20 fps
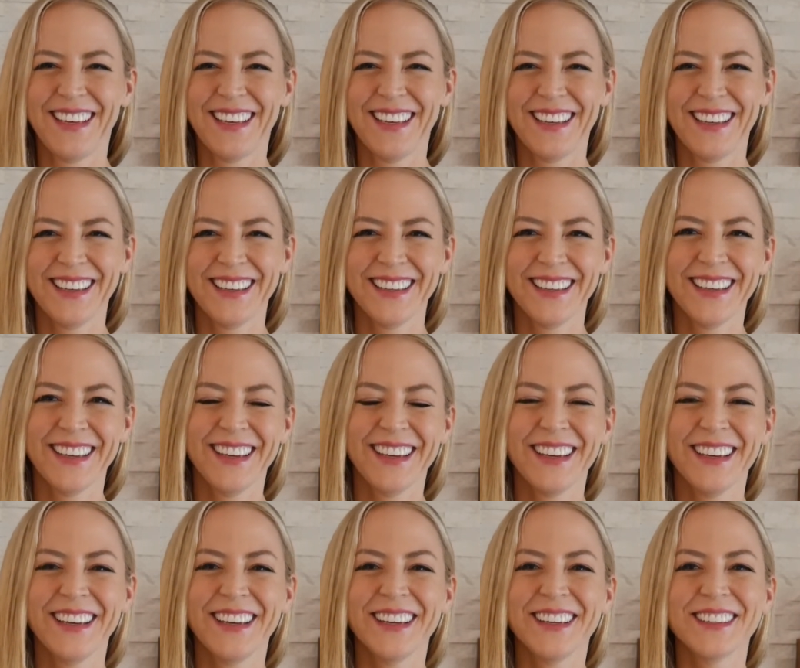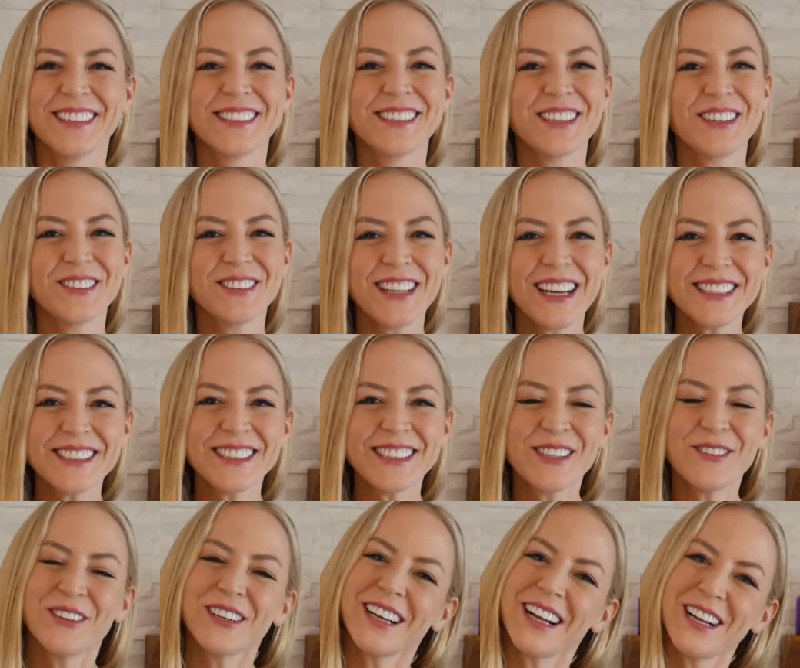so let's
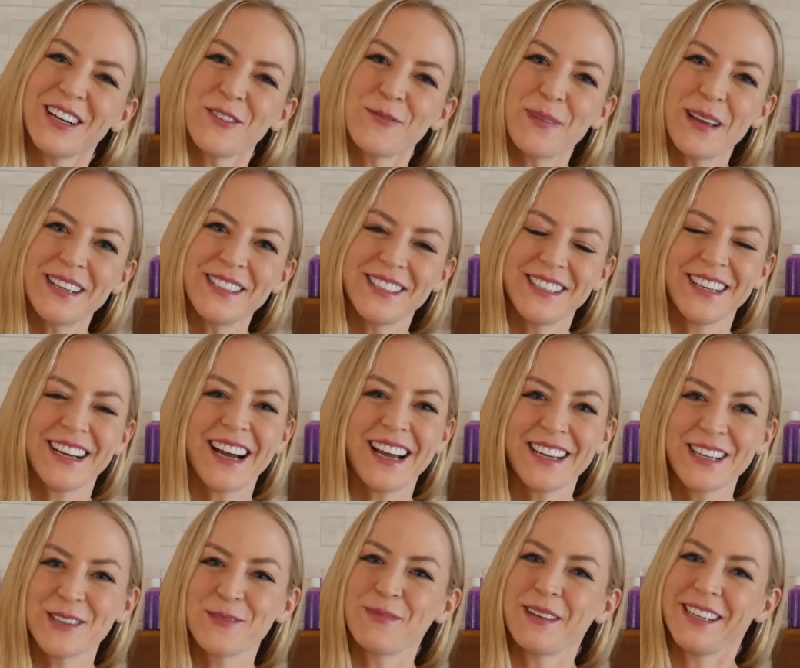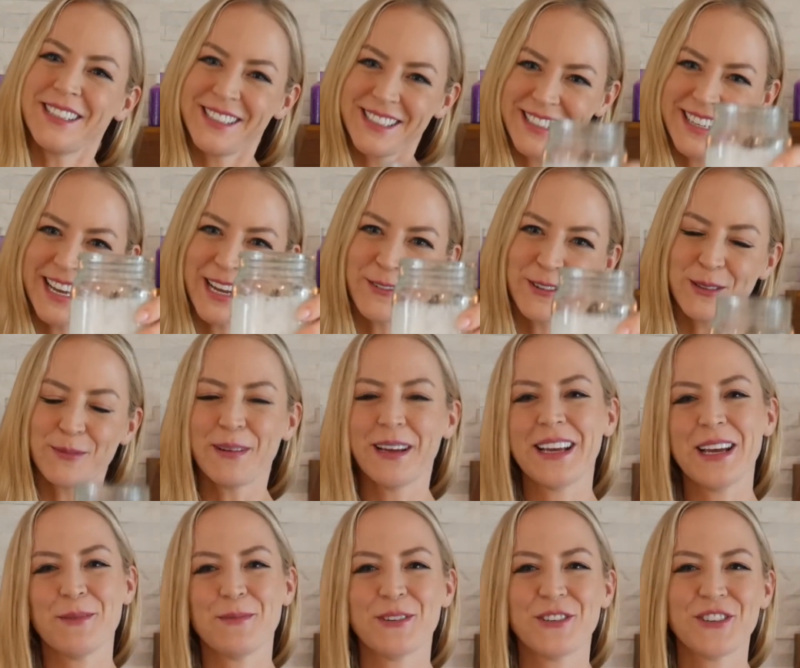see what kind of painting I can make today with my
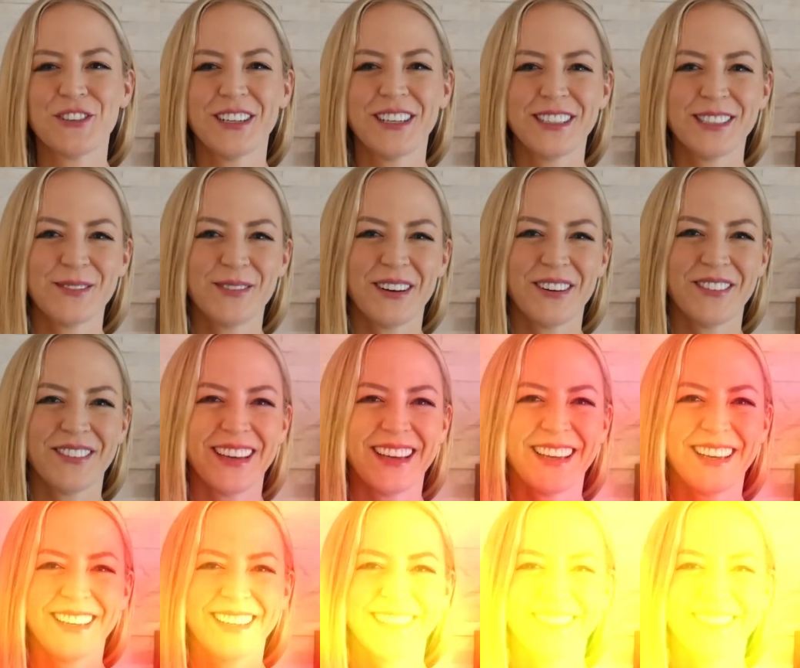chemistry experiment.